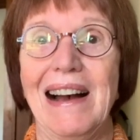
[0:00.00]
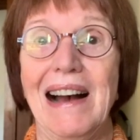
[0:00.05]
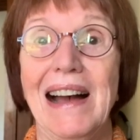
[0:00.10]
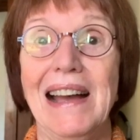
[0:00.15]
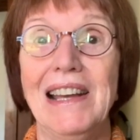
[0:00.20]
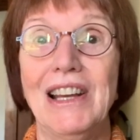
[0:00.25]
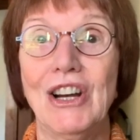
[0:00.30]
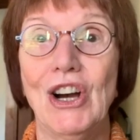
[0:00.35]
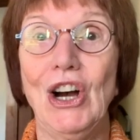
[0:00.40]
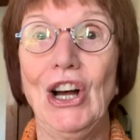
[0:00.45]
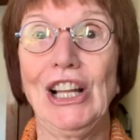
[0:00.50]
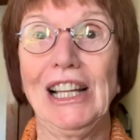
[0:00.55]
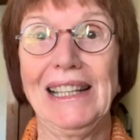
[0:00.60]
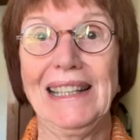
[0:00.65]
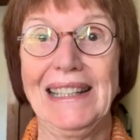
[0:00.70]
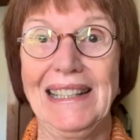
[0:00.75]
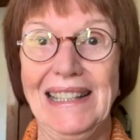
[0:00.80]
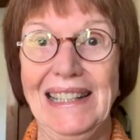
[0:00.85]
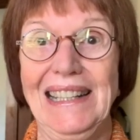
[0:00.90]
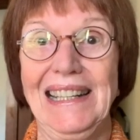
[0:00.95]
I call
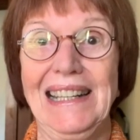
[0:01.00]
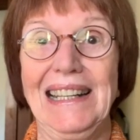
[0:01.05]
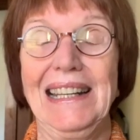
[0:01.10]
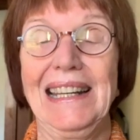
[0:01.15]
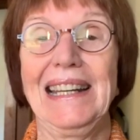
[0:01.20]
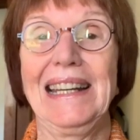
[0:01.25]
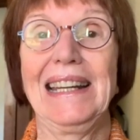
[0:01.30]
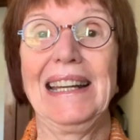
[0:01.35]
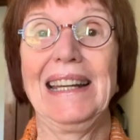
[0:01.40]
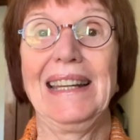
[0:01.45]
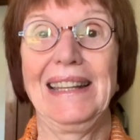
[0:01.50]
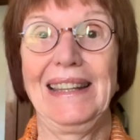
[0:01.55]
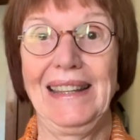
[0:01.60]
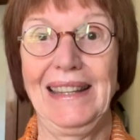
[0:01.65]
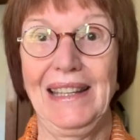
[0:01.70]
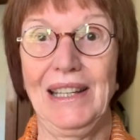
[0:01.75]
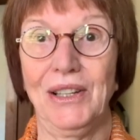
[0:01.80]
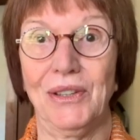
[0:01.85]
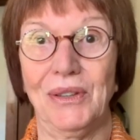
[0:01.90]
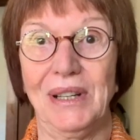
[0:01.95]
it knitting
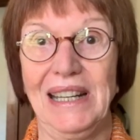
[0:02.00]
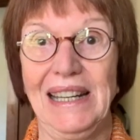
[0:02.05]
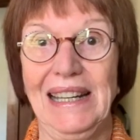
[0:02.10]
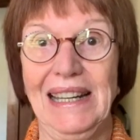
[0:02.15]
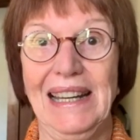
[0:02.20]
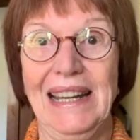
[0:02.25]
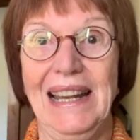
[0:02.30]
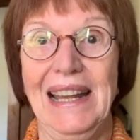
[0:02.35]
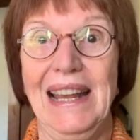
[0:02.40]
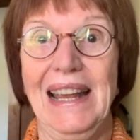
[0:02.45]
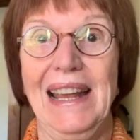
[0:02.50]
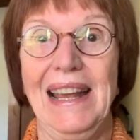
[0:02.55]
theory,